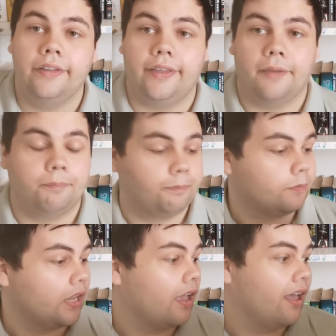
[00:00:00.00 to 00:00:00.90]
Yeah.
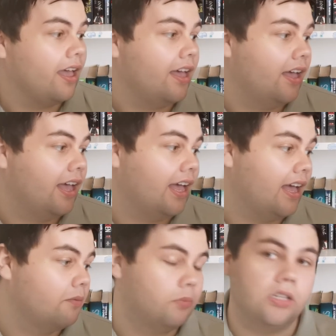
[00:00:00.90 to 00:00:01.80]
Uh,
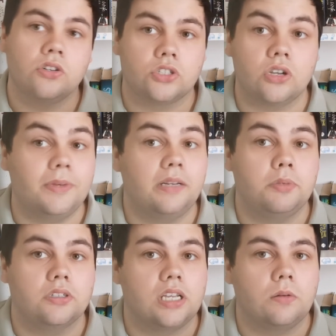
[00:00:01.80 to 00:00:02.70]
but there are so many
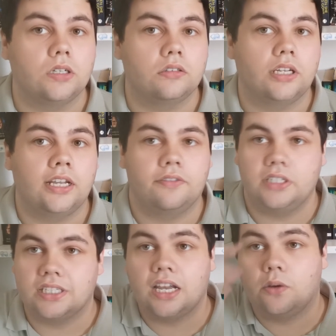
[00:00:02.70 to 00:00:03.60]
books I want. I have an
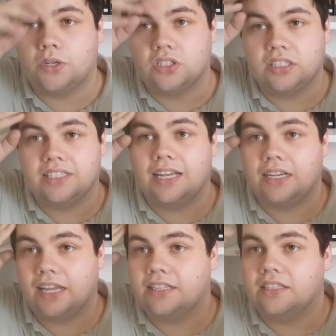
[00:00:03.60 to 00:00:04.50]
entire wish list
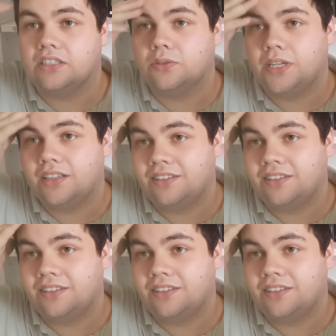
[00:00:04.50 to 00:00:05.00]
dedicated to it.